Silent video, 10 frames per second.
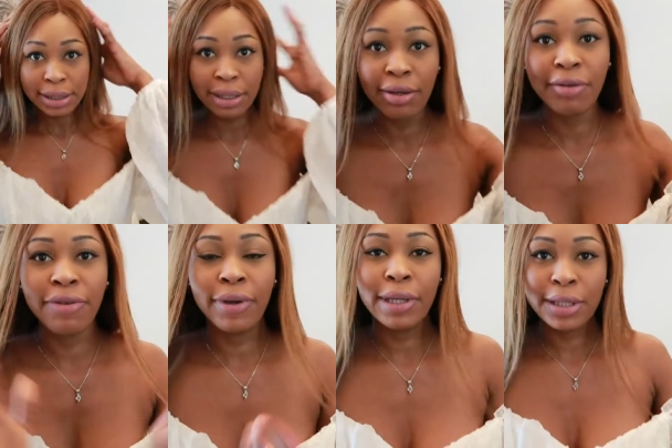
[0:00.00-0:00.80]

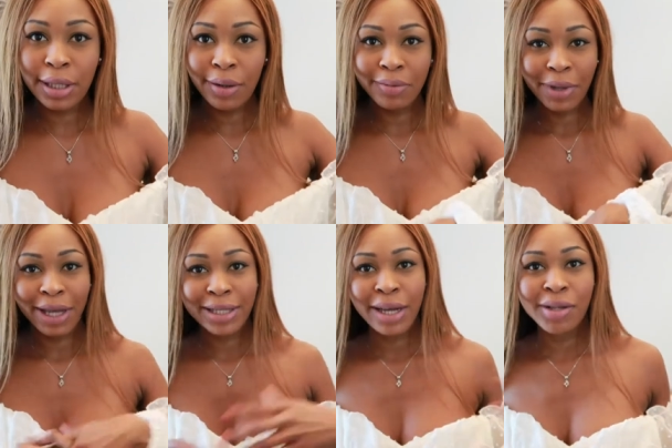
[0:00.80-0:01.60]
so
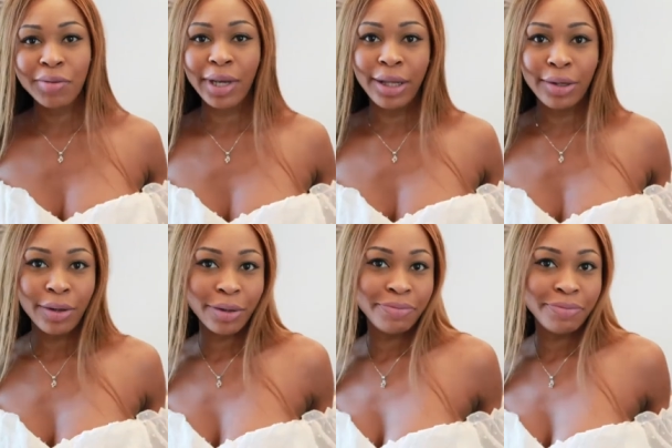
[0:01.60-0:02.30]
guys how do i look